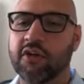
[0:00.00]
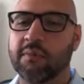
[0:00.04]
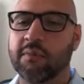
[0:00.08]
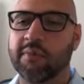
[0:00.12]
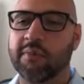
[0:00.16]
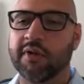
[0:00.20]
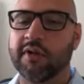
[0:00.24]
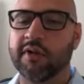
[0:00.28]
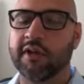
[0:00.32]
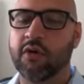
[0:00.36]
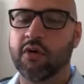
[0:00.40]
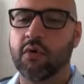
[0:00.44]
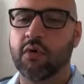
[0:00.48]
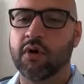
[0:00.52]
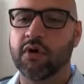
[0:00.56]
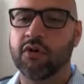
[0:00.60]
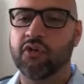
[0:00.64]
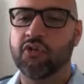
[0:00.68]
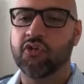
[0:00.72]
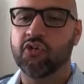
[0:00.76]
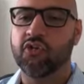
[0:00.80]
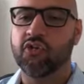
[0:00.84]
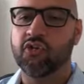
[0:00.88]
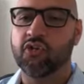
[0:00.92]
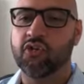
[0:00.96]
they are typically
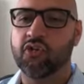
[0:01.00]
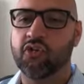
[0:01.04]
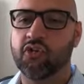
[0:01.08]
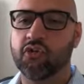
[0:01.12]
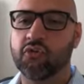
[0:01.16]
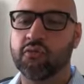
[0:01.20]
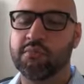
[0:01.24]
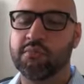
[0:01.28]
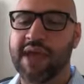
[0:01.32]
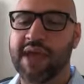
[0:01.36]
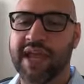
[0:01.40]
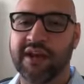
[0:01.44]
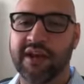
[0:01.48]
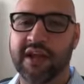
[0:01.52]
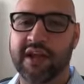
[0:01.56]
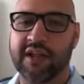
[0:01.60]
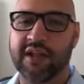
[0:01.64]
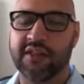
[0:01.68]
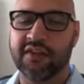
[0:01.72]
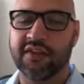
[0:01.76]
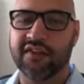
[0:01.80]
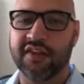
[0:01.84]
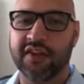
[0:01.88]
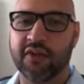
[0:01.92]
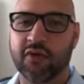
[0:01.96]
going to
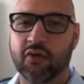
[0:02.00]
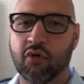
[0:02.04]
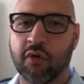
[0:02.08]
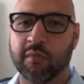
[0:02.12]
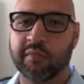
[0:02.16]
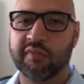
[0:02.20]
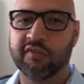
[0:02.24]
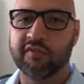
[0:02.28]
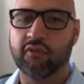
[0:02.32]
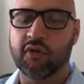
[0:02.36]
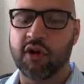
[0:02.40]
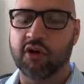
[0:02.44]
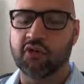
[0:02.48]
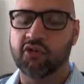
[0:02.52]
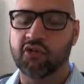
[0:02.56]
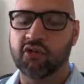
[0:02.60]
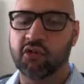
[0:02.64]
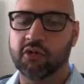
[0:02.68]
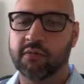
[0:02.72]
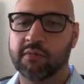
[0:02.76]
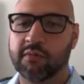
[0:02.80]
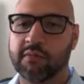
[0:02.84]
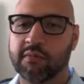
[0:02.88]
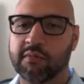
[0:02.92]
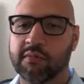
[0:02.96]
mandate the C corp
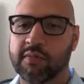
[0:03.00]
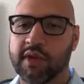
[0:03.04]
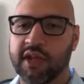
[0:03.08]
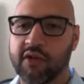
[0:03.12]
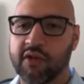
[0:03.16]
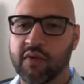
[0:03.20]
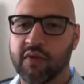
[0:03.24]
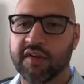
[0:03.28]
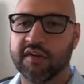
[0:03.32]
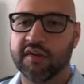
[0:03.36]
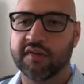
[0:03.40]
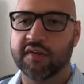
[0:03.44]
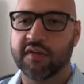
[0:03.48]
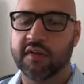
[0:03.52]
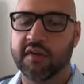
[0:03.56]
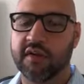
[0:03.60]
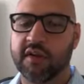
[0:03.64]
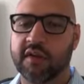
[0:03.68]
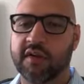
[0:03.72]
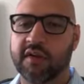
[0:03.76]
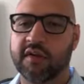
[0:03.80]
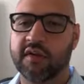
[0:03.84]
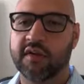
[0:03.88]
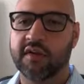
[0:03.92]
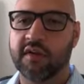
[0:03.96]
structure anyways.
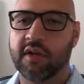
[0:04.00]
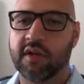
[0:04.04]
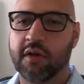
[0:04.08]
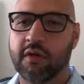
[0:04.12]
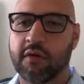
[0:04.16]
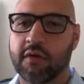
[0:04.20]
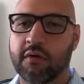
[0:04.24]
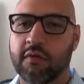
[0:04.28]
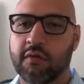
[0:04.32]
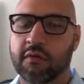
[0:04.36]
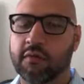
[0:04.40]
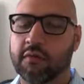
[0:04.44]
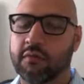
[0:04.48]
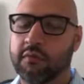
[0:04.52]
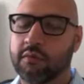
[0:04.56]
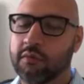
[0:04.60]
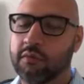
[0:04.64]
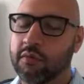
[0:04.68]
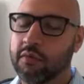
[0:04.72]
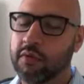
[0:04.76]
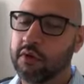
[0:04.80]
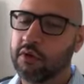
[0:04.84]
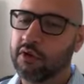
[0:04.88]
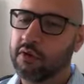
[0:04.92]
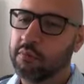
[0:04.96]
So
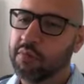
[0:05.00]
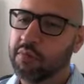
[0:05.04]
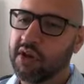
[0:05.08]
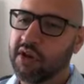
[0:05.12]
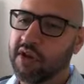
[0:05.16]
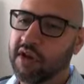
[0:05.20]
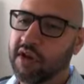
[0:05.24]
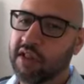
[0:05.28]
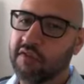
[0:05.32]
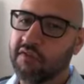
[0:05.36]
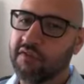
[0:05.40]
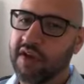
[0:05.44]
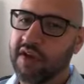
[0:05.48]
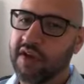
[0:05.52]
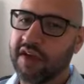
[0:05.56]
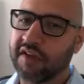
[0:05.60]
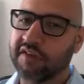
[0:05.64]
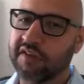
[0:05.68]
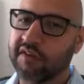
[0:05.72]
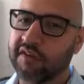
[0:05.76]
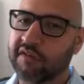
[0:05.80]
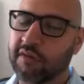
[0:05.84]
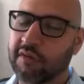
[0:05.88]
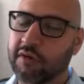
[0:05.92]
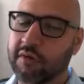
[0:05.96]
depending on the
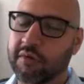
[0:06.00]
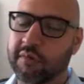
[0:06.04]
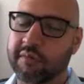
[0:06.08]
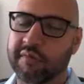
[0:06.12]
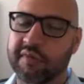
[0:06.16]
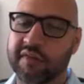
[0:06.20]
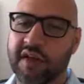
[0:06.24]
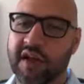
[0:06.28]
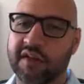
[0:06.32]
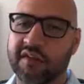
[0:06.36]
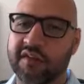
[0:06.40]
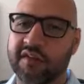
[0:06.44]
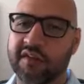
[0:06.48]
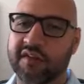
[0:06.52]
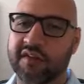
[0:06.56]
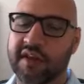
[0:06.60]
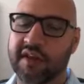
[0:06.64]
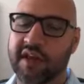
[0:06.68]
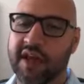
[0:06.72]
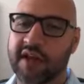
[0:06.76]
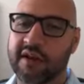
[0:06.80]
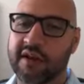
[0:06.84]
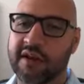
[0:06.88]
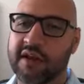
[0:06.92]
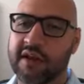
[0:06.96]
facts and
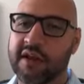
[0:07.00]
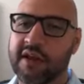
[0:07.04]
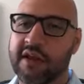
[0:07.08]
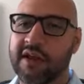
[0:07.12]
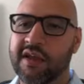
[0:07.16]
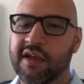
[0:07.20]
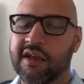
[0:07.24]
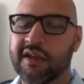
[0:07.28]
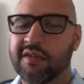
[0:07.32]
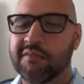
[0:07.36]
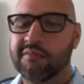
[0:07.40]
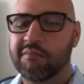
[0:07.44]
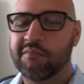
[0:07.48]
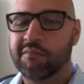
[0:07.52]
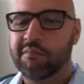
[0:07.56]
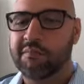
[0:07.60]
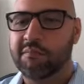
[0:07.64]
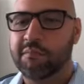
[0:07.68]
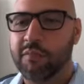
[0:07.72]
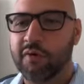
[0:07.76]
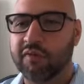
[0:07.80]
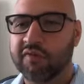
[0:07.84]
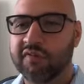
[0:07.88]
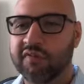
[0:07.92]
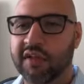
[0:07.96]
circumstances, again,
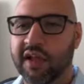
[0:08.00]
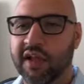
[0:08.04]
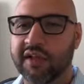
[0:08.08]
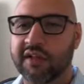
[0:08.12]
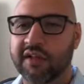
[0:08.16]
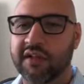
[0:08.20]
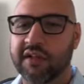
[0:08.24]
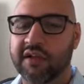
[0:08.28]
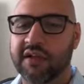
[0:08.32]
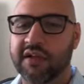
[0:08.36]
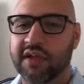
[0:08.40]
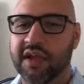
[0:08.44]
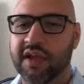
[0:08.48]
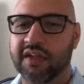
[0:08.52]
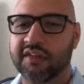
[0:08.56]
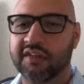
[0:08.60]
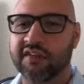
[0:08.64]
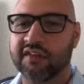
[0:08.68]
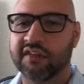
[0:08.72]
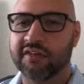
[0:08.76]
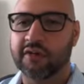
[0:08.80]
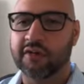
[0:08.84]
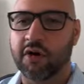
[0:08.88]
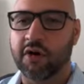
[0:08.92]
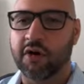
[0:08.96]
most likely
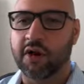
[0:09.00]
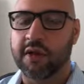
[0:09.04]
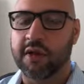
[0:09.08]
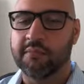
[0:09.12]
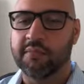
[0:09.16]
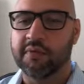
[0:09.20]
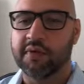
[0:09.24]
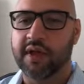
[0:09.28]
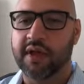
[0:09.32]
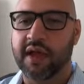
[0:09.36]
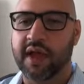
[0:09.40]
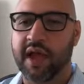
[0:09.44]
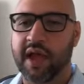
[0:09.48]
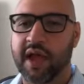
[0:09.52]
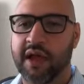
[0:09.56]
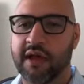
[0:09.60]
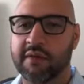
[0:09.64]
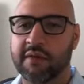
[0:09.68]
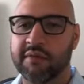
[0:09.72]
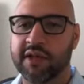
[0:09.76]
as a startup,